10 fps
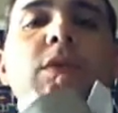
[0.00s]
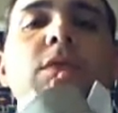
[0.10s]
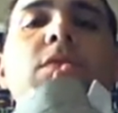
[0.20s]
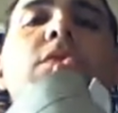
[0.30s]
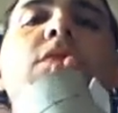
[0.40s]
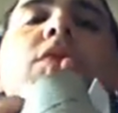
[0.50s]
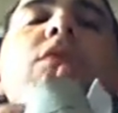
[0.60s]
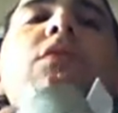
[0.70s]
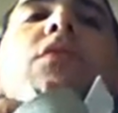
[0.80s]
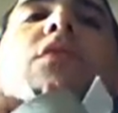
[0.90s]

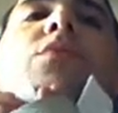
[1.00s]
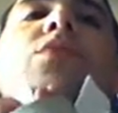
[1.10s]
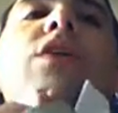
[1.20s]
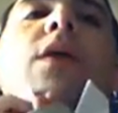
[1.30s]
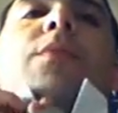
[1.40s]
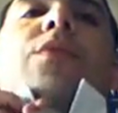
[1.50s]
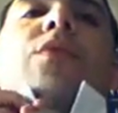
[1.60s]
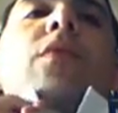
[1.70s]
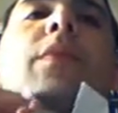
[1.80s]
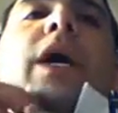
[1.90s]
You bring it up through
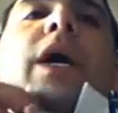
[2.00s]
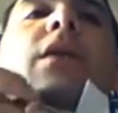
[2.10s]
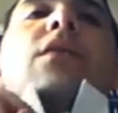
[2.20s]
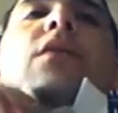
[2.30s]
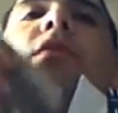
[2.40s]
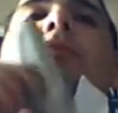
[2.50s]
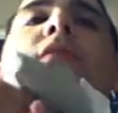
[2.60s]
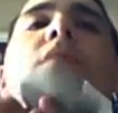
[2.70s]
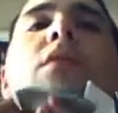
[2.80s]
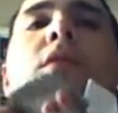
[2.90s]
the back
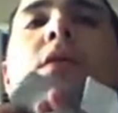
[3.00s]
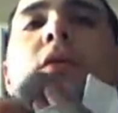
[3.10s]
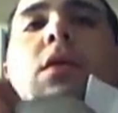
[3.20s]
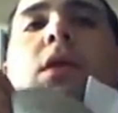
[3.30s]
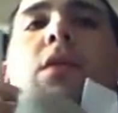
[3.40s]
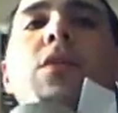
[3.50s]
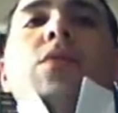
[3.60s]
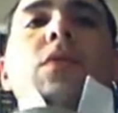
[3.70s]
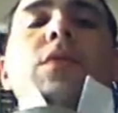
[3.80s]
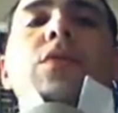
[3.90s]
and through
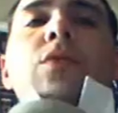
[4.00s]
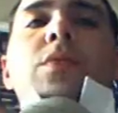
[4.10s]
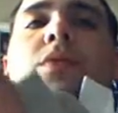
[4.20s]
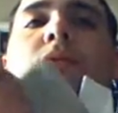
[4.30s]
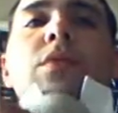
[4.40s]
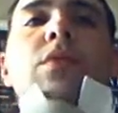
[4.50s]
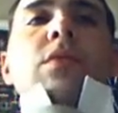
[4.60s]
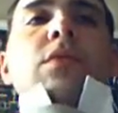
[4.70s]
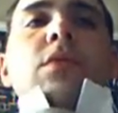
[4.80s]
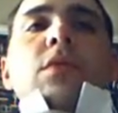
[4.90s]
the loop.
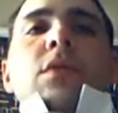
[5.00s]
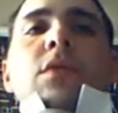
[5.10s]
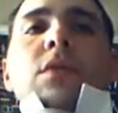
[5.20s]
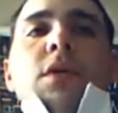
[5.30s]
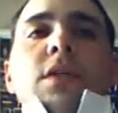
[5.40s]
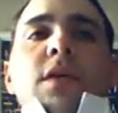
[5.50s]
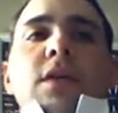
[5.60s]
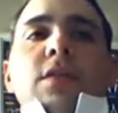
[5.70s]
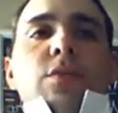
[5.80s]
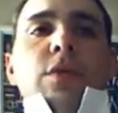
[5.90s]
I tied
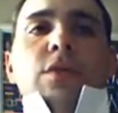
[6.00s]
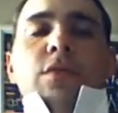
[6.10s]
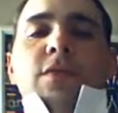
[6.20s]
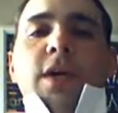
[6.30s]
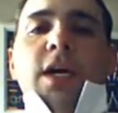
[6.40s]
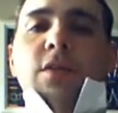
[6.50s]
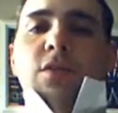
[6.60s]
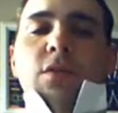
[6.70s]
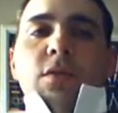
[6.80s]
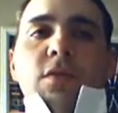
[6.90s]
this way too fast,
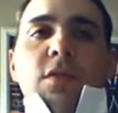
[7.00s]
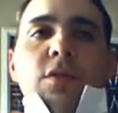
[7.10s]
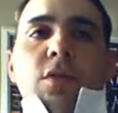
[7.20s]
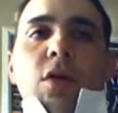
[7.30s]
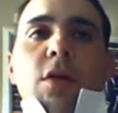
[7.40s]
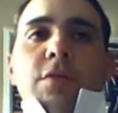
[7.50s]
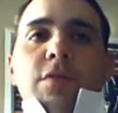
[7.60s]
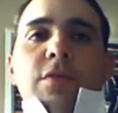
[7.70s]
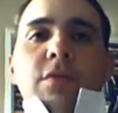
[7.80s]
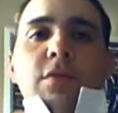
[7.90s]
so it's a little
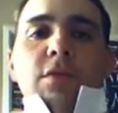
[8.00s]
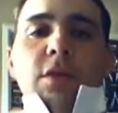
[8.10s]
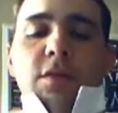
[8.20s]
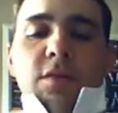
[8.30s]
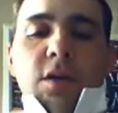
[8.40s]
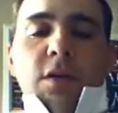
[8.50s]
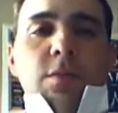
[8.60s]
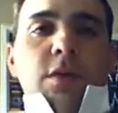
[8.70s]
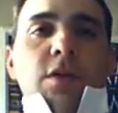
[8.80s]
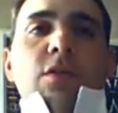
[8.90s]
off on the sides,
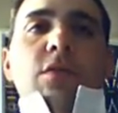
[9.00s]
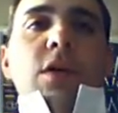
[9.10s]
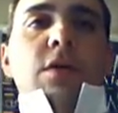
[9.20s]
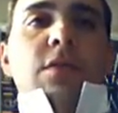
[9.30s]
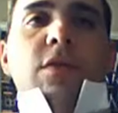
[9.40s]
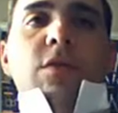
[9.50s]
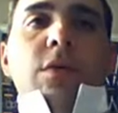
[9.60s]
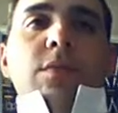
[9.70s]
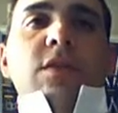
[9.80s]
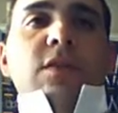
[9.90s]
but it's okay for this
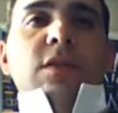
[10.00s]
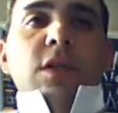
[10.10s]
purpose.